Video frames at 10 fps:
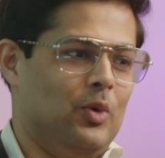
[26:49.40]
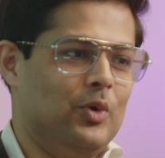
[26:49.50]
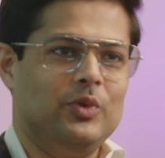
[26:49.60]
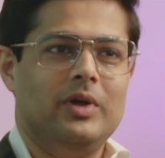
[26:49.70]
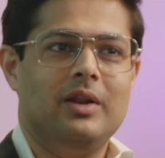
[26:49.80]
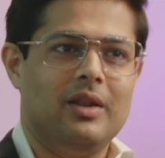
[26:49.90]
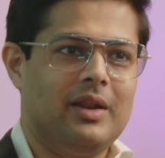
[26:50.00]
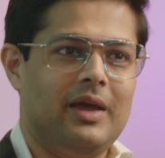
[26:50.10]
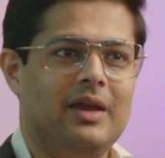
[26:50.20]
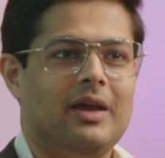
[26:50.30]
go to the
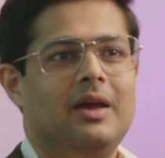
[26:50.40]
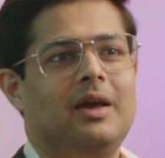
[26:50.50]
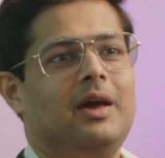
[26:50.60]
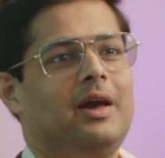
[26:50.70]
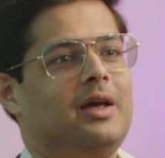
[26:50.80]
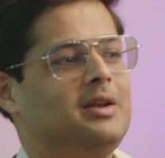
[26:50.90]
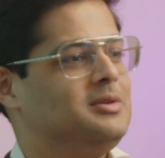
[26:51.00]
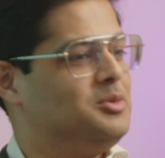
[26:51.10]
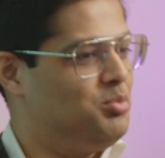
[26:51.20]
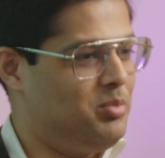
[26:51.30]
clinic
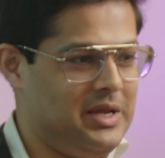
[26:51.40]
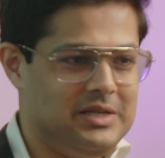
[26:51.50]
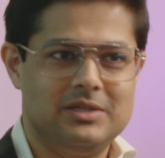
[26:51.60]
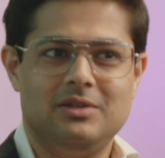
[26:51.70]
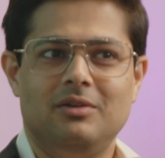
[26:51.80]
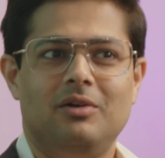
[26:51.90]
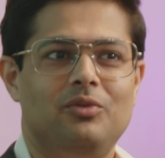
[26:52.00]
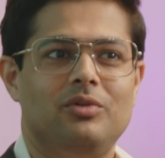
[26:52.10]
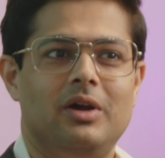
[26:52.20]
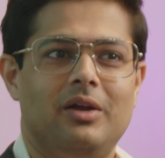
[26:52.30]
and meet
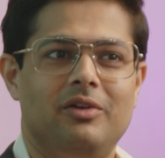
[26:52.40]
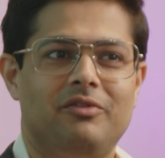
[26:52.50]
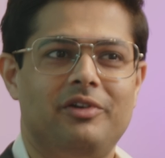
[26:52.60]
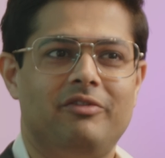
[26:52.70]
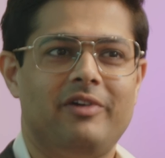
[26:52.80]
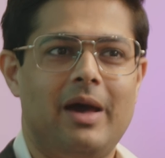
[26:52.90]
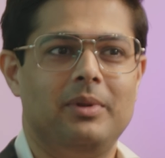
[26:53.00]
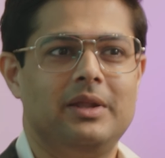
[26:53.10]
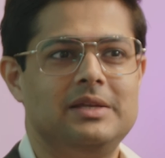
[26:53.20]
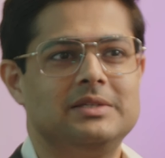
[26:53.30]
different
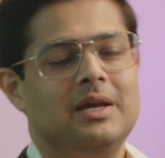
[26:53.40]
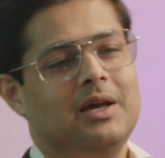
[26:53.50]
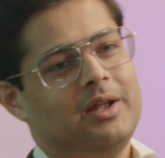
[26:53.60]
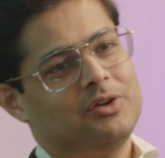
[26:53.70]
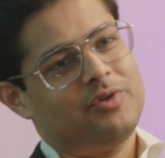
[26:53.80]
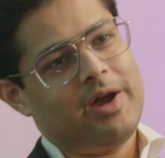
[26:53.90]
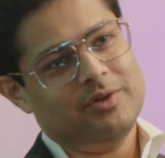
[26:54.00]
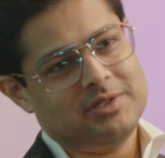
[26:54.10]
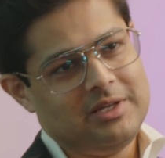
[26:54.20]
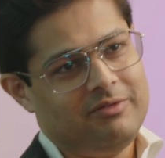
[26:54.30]
families and try
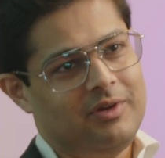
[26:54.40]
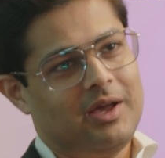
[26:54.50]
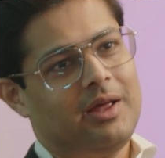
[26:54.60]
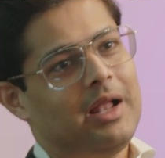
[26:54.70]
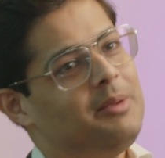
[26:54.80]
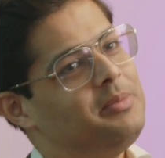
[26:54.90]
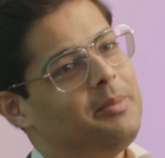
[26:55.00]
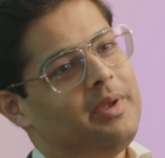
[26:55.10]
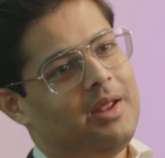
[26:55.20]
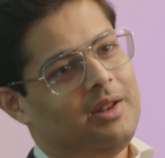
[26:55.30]
to see if we can help
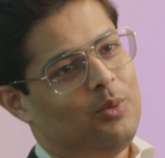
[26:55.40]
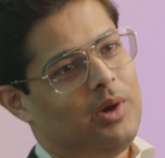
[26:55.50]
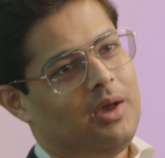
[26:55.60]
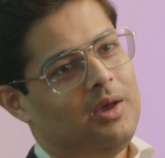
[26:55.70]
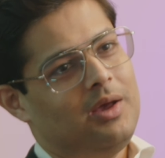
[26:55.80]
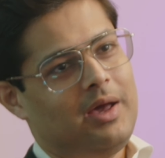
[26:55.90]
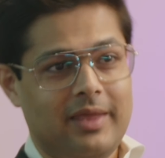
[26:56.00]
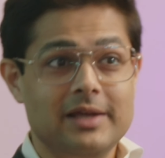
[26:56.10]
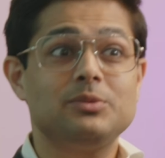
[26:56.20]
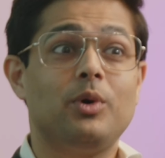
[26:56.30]
them in any way.
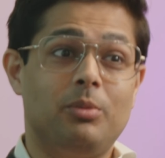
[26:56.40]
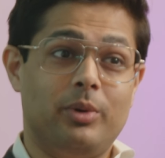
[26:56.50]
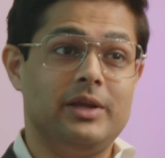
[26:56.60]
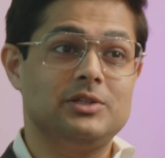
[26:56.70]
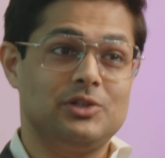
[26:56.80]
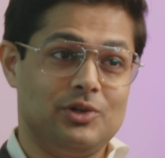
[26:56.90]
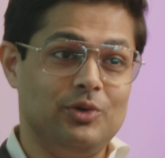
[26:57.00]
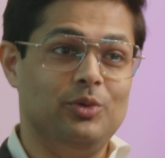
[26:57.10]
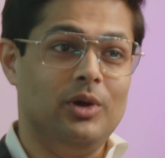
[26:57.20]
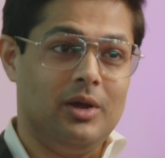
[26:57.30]
And that's what brings
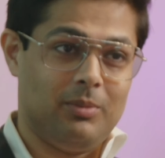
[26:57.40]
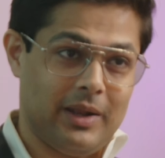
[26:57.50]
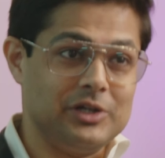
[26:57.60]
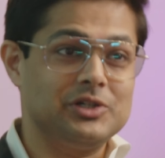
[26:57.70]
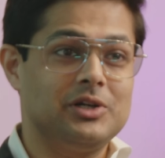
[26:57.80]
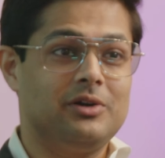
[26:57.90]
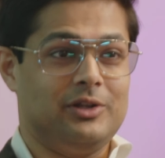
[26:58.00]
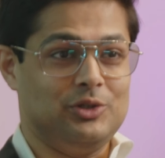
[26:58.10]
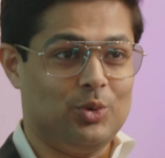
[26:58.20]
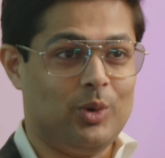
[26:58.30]
true pleasure
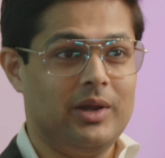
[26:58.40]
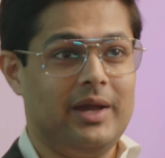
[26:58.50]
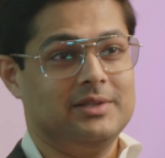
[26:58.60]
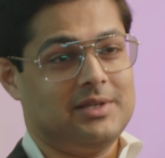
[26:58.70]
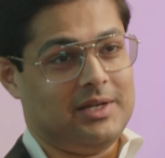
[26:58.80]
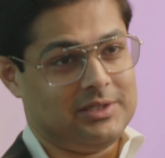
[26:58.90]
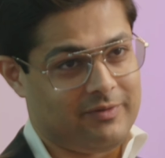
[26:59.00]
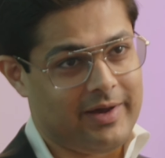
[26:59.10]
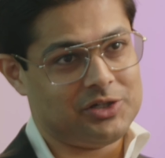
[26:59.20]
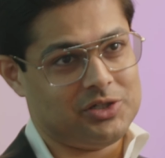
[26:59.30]
and joy and
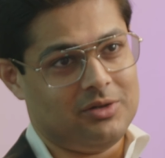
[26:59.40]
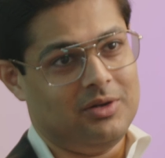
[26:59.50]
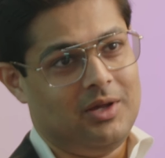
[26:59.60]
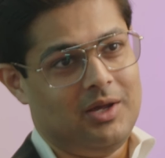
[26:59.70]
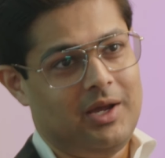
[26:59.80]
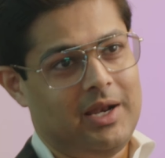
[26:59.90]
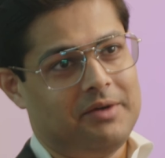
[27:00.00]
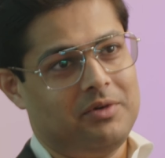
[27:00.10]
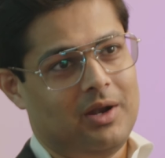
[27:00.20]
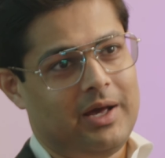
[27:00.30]
satisfaction in
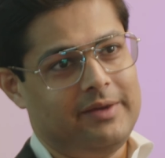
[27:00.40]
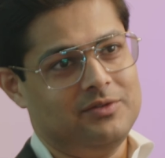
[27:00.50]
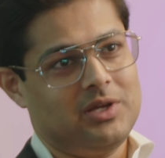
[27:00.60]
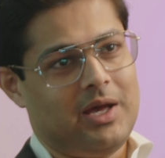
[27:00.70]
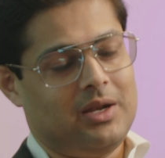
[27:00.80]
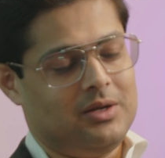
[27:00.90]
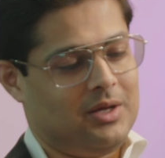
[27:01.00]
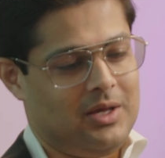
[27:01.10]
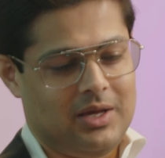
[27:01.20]
our lives. And